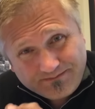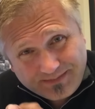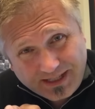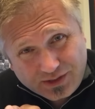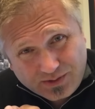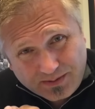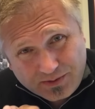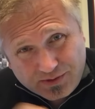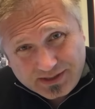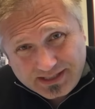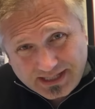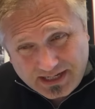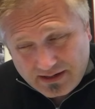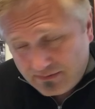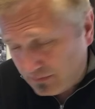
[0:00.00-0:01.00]
That's what I'm going to
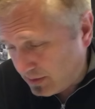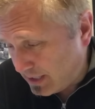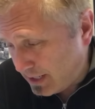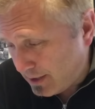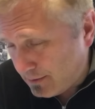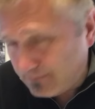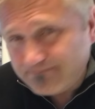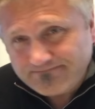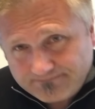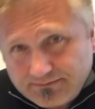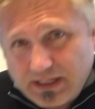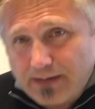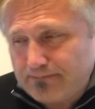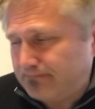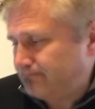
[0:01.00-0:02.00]
take care of right now.
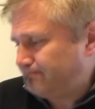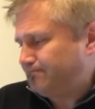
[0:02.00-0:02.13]
Yeah.